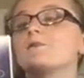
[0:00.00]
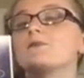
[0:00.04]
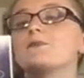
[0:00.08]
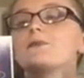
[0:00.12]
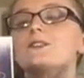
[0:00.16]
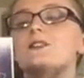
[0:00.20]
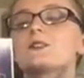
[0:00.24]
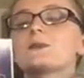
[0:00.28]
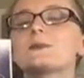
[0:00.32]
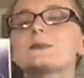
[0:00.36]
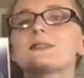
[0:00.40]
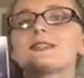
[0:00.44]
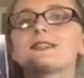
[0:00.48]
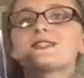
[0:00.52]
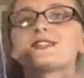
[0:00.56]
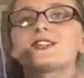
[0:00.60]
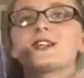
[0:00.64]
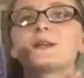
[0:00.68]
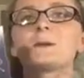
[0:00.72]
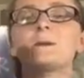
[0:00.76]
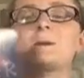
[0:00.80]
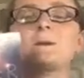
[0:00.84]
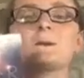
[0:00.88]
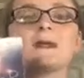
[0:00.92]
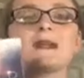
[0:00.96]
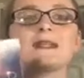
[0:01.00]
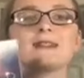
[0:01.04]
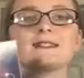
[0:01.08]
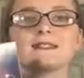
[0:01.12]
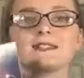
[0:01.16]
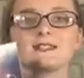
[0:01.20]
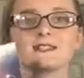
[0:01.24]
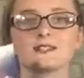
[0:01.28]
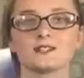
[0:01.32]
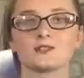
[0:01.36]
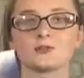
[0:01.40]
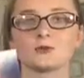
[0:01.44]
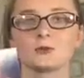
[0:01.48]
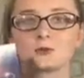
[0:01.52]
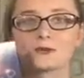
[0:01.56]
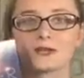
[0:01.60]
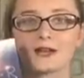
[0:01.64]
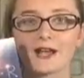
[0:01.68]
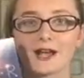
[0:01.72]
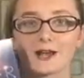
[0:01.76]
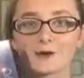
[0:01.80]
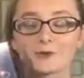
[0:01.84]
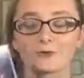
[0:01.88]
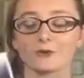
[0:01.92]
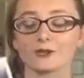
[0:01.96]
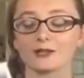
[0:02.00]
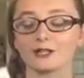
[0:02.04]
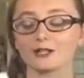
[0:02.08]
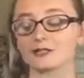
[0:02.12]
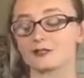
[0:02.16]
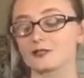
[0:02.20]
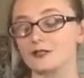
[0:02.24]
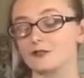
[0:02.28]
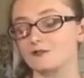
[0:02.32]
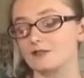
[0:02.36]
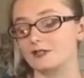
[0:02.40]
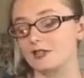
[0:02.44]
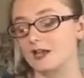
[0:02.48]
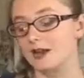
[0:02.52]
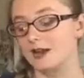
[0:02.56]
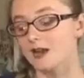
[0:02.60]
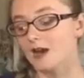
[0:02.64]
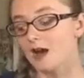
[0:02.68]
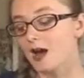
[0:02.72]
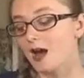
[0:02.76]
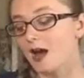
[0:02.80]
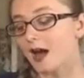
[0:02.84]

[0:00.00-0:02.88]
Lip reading: This was such an amazing story. I really loved it.